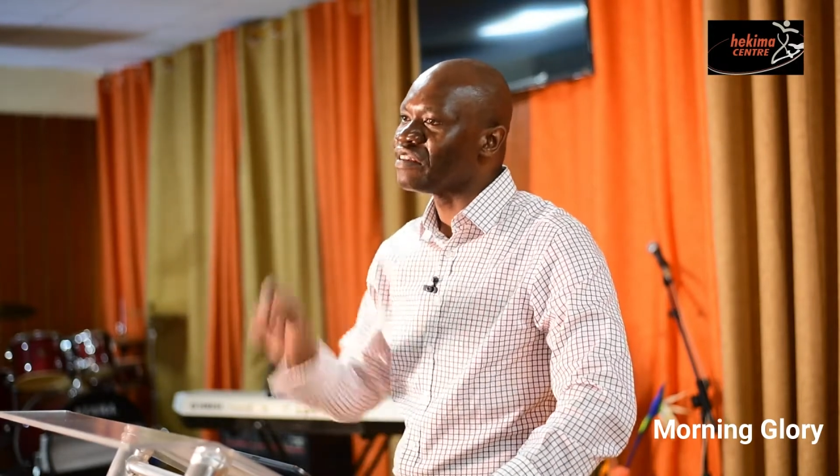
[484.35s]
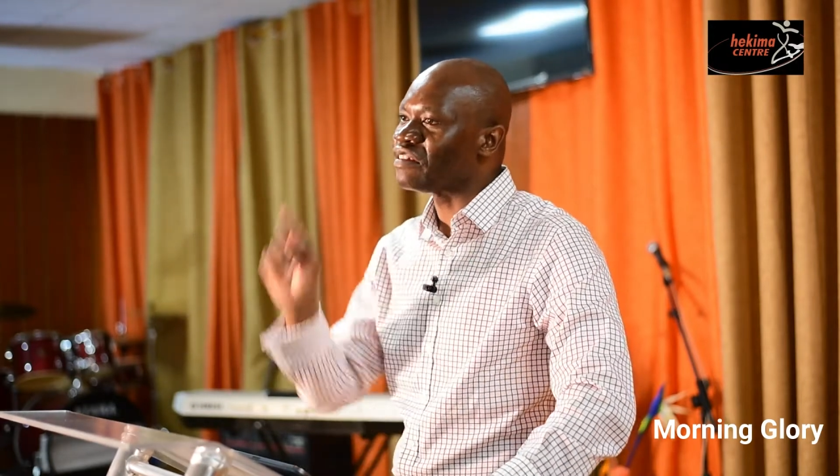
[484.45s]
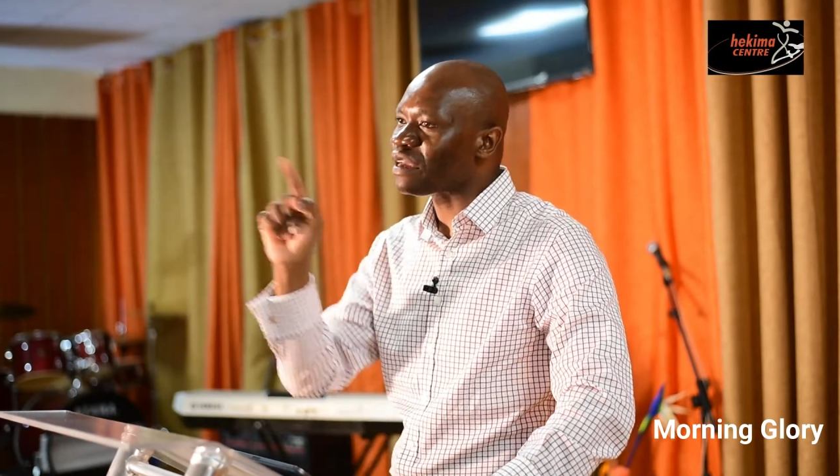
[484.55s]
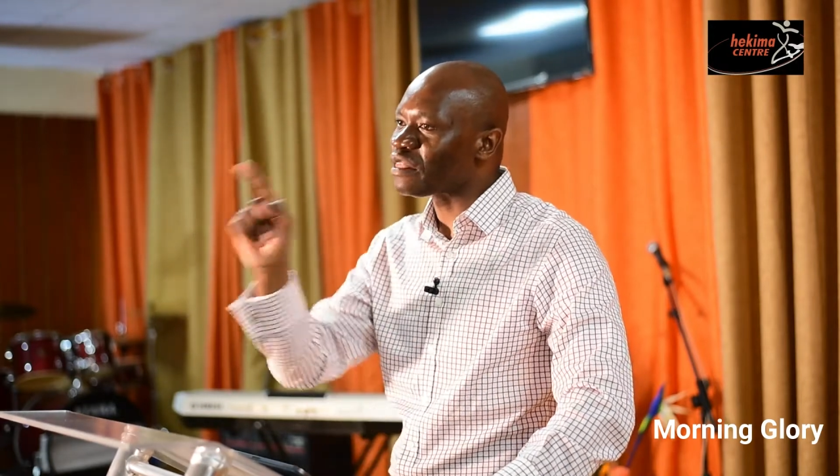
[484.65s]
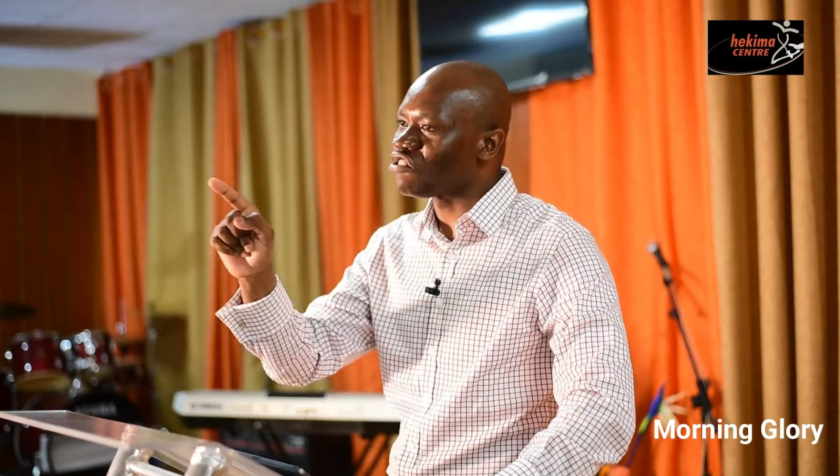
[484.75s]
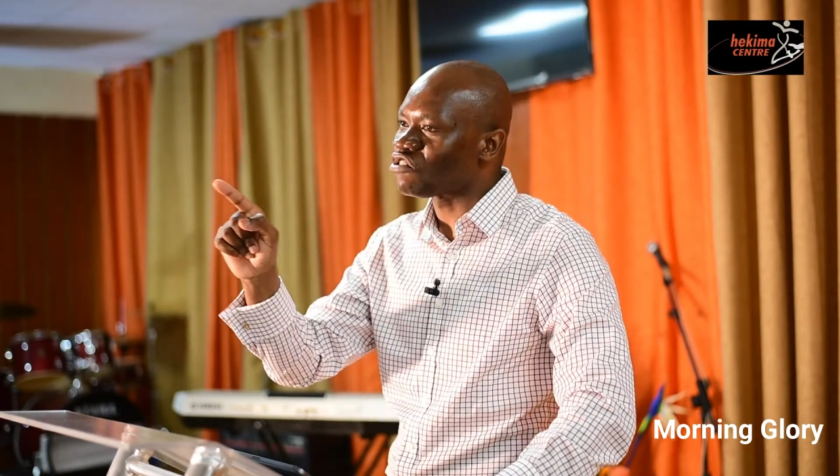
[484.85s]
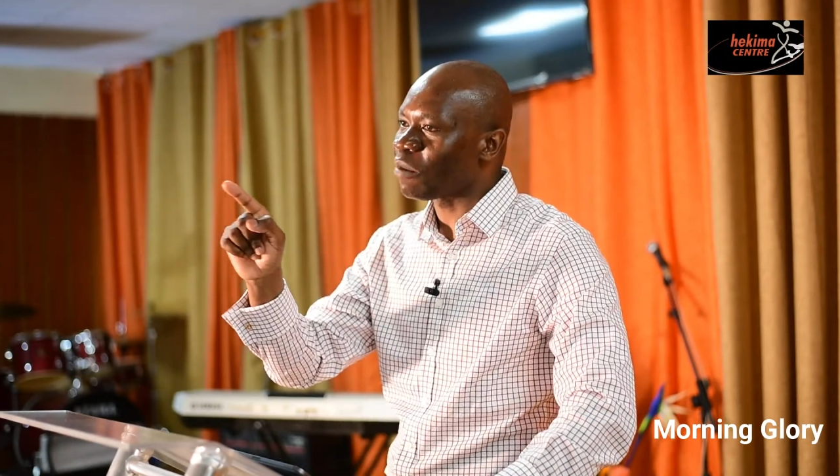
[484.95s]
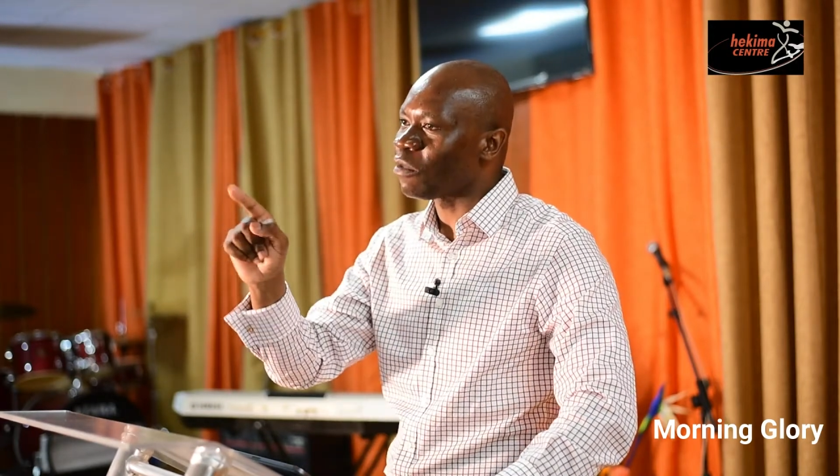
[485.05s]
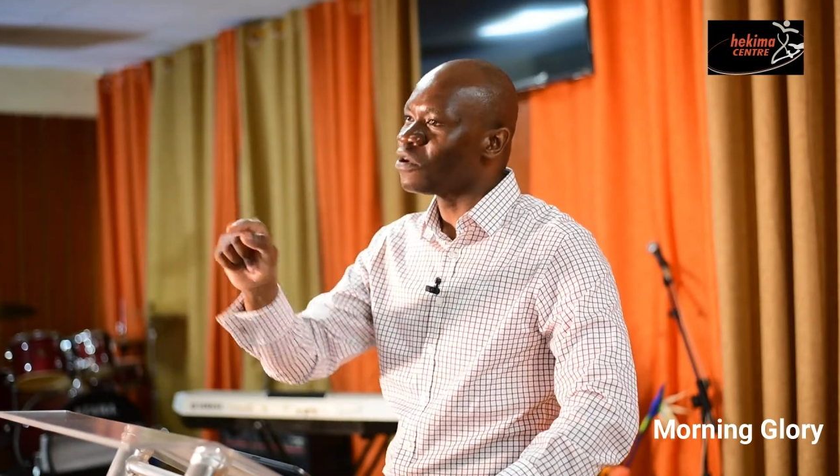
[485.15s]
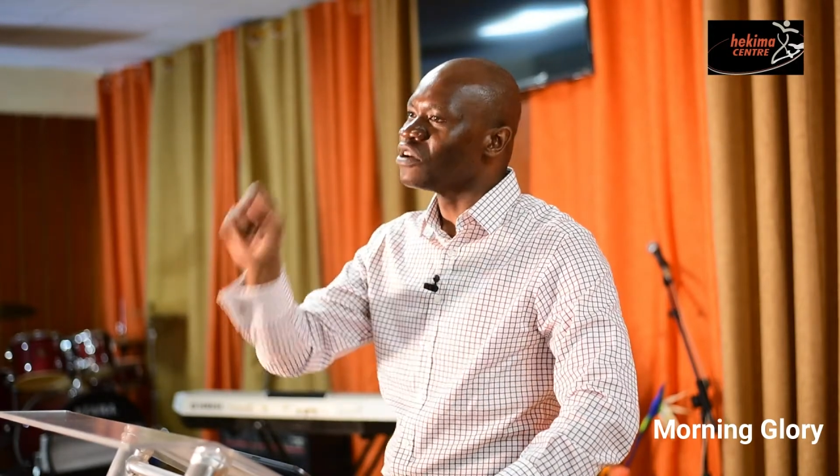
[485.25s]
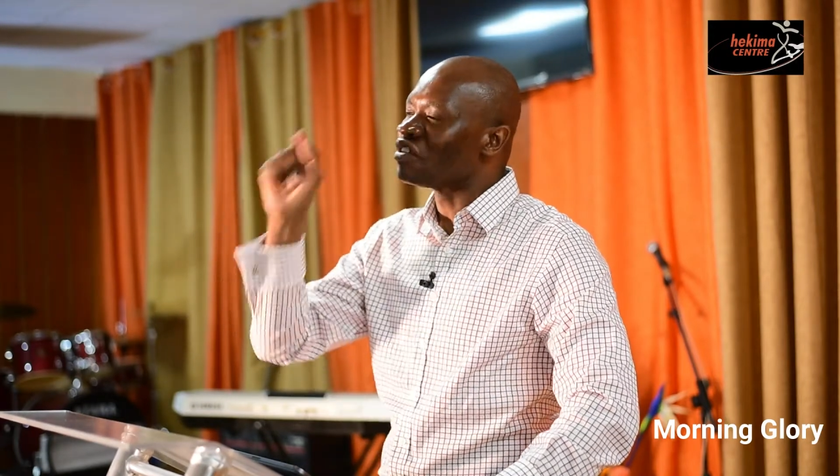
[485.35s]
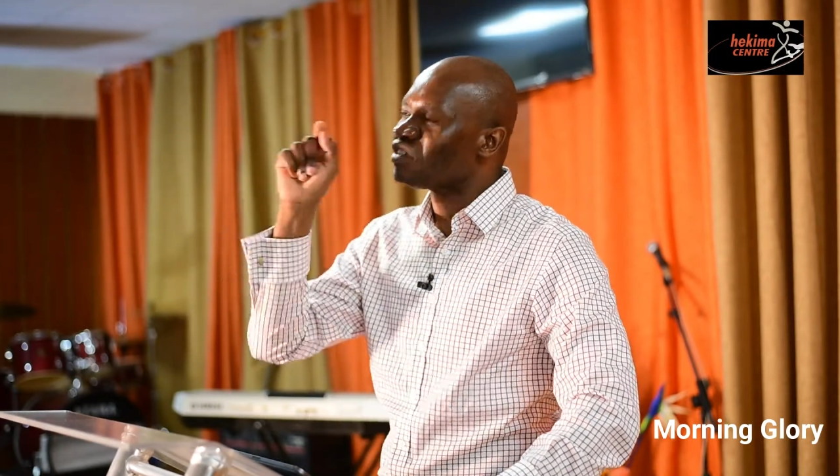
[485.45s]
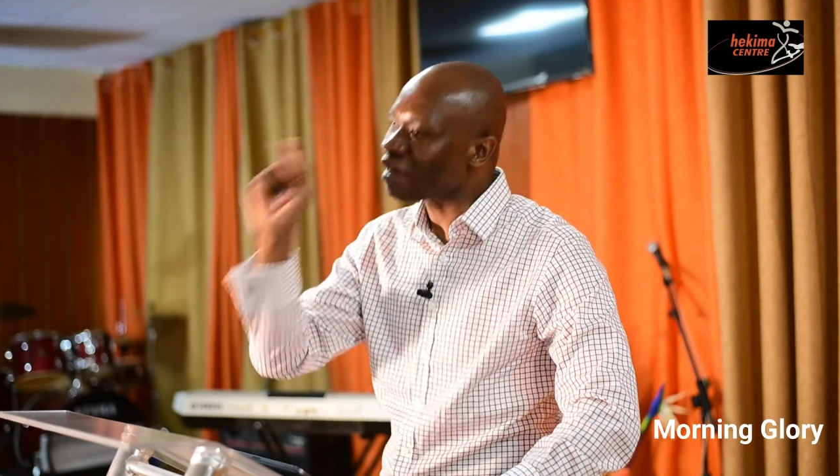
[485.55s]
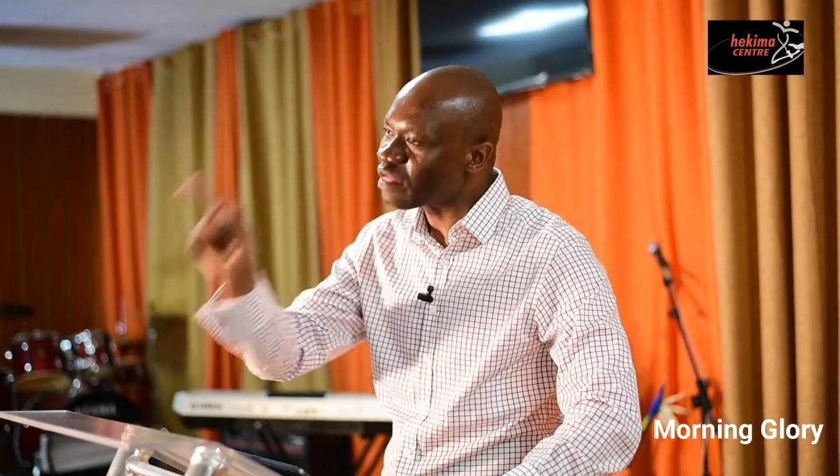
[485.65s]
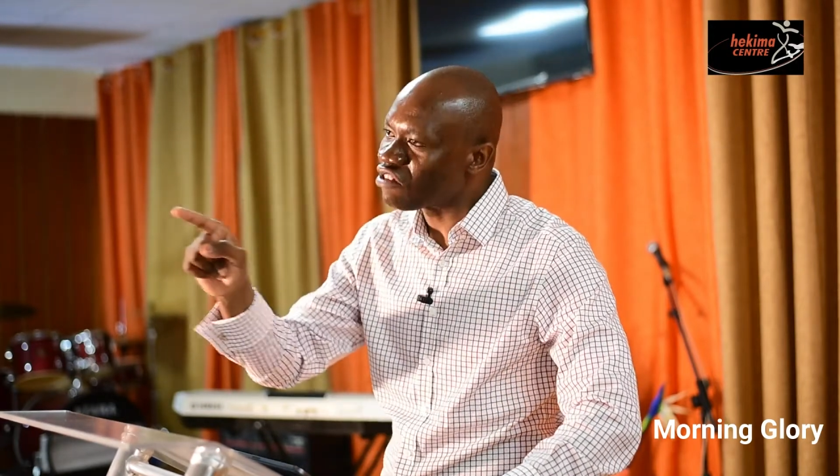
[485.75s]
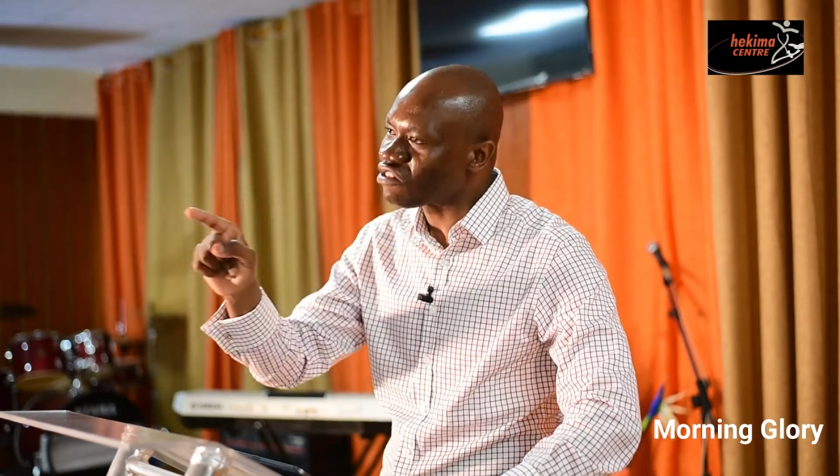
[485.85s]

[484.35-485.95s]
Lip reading: Take the trouble. Take the